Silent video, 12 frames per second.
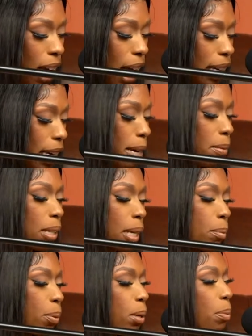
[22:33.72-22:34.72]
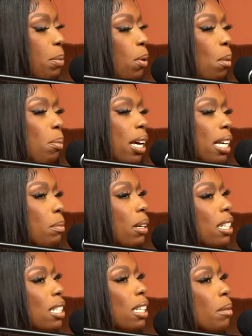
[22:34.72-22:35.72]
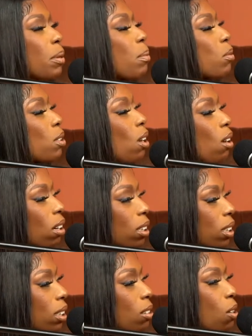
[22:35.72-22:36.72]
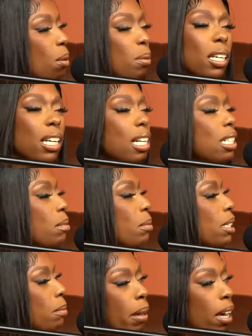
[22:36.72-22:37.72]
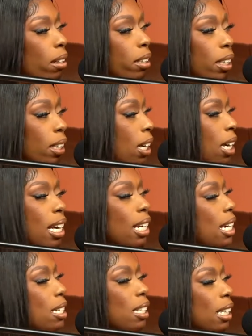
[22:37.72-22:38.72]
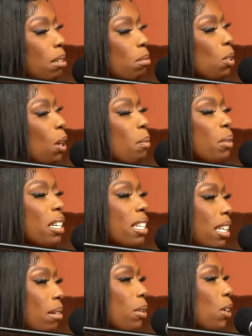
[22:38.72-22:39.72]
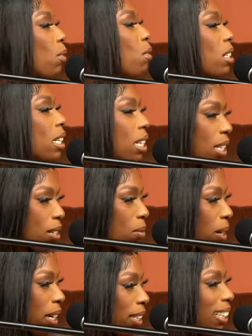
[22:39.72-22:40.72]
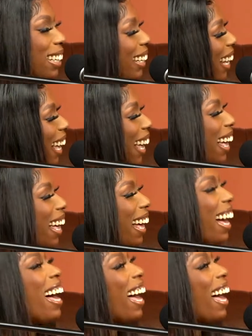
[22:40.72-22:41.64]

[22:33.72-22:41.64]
can hear like put people on blast, but I just let people talk. You know what I'm saying? I just be smiling. And I just let them talk because I'm a Google it anyway. Like, yeah.